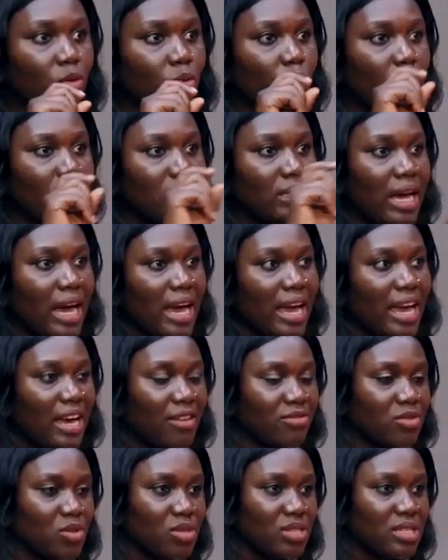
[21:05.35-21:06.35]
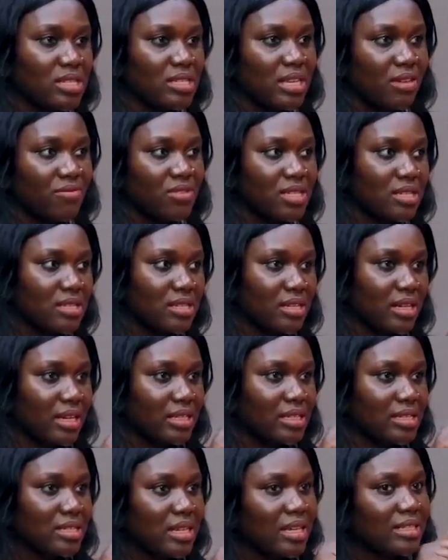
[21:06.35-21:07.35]
when I have to service this
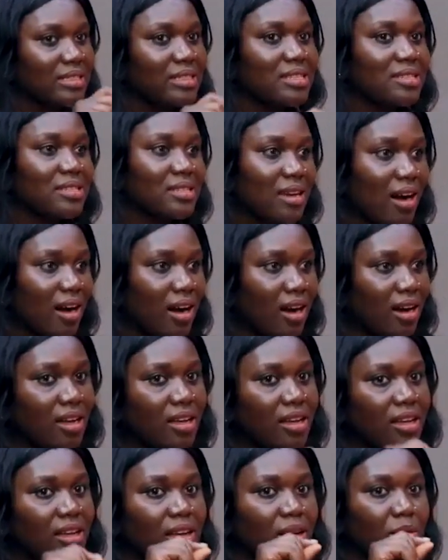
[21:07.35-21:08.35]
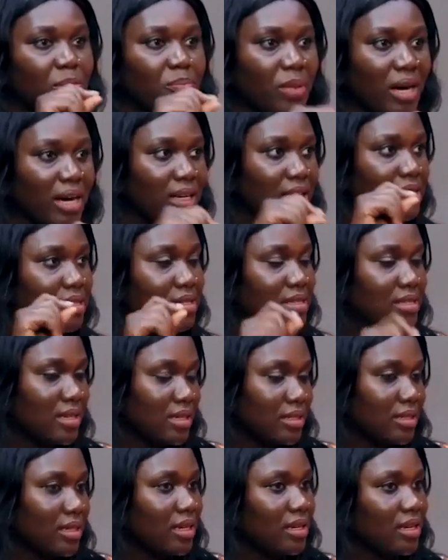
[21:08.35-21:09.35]
client needs the car by
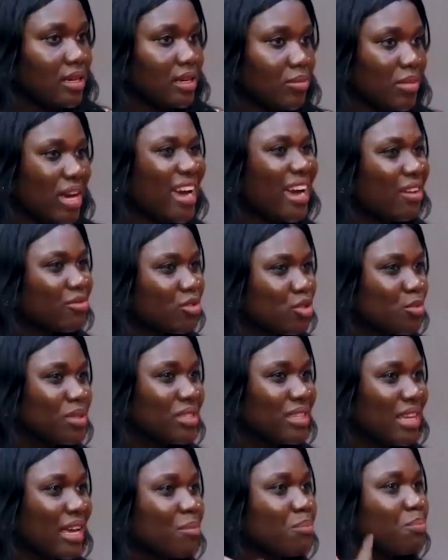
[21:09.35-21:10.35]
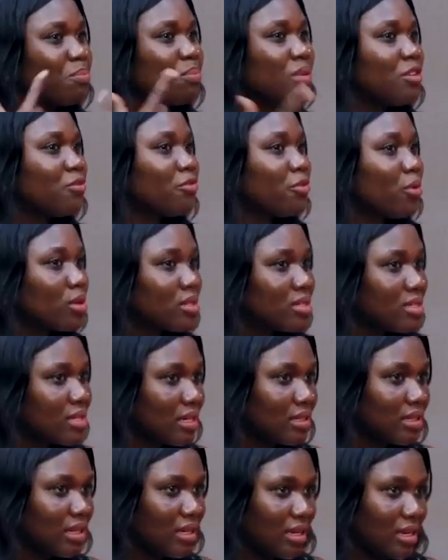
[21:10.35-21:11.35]
10 a.m. I have to be there before
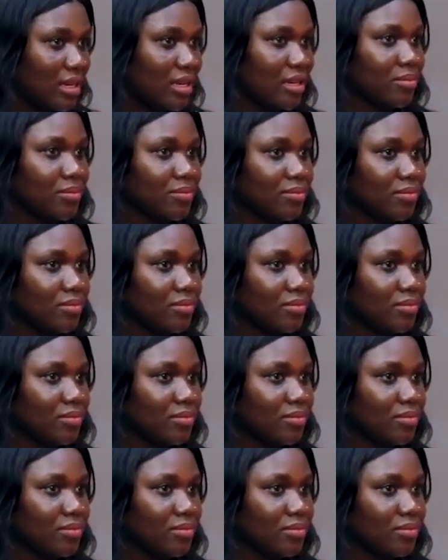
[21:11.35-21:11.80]
10 a.m.